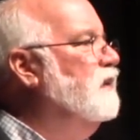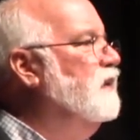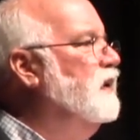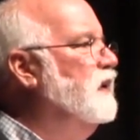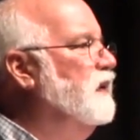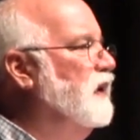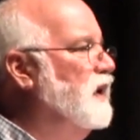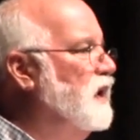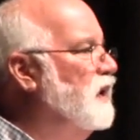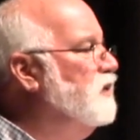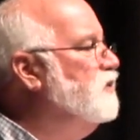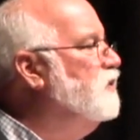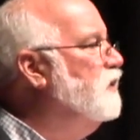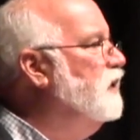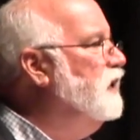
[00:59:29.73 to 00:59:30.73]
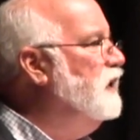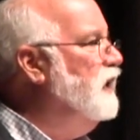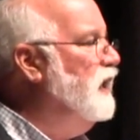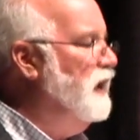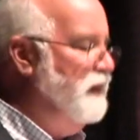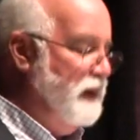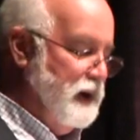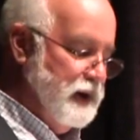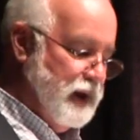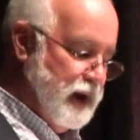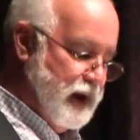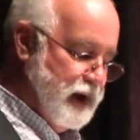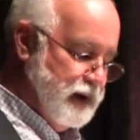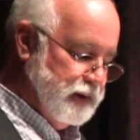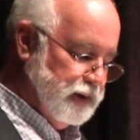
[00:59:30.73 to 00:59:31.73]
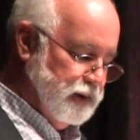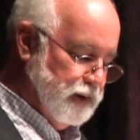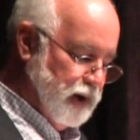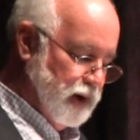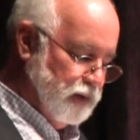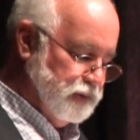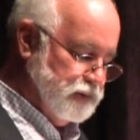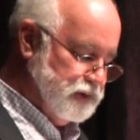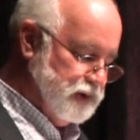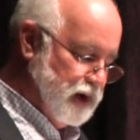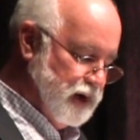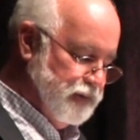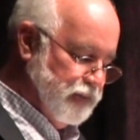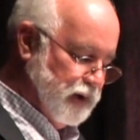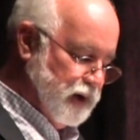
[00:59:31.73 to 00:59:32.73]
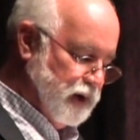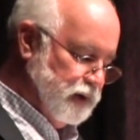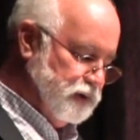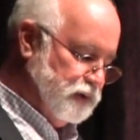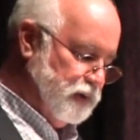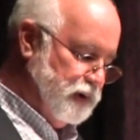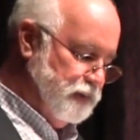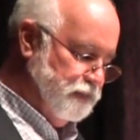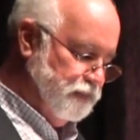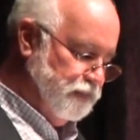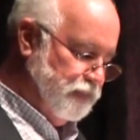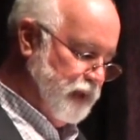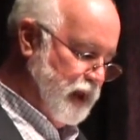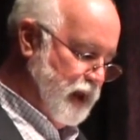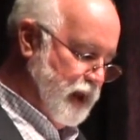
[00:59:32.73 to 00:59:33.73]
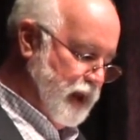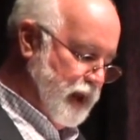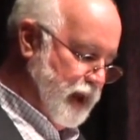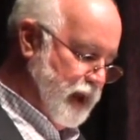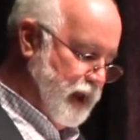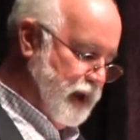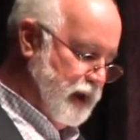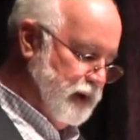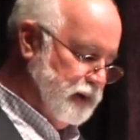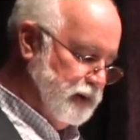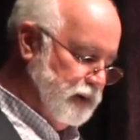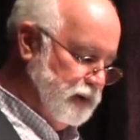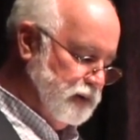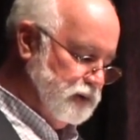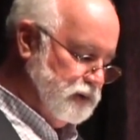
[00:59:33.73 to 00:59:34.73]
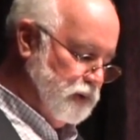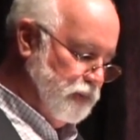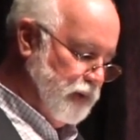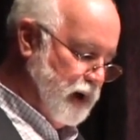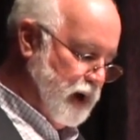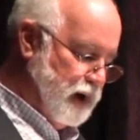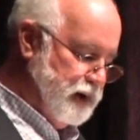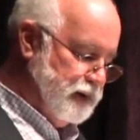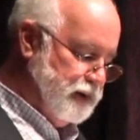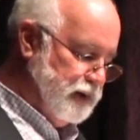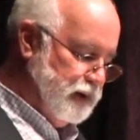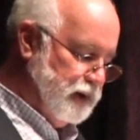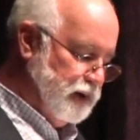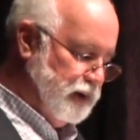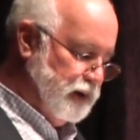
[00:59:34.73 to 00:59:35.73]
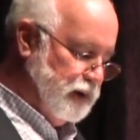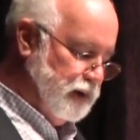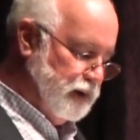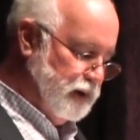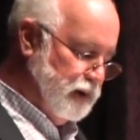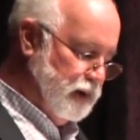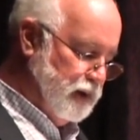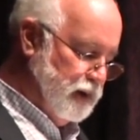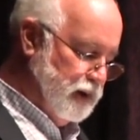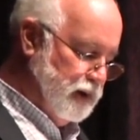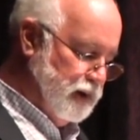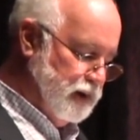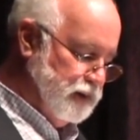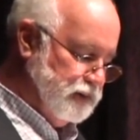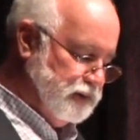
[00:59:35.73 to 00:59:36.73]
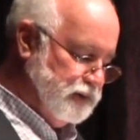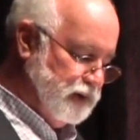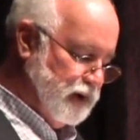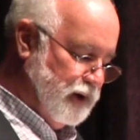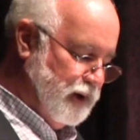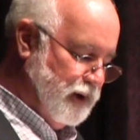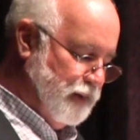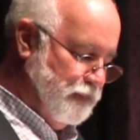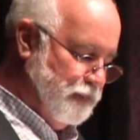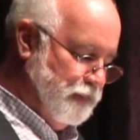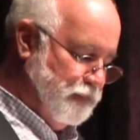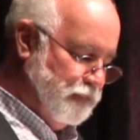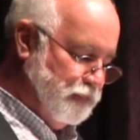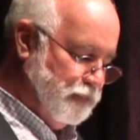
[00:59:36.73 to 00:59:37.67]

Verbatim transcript: in the country and then eight outside the country. And so the idea is um,